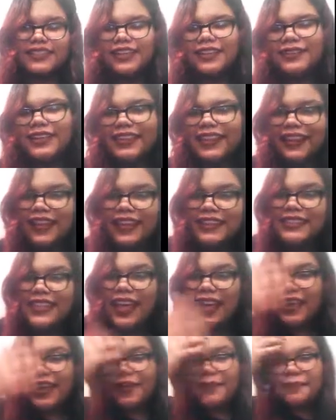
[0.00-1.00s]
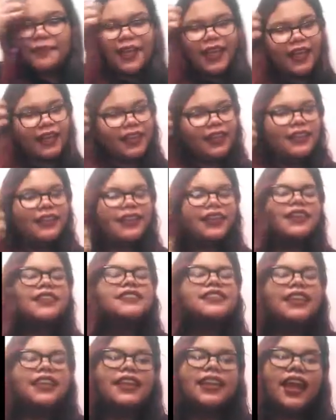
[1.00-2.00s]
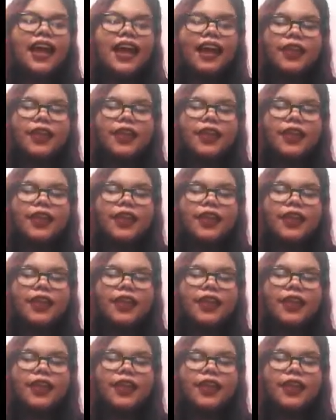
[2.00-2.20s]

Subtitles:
about that, guys. I am back, and like I said,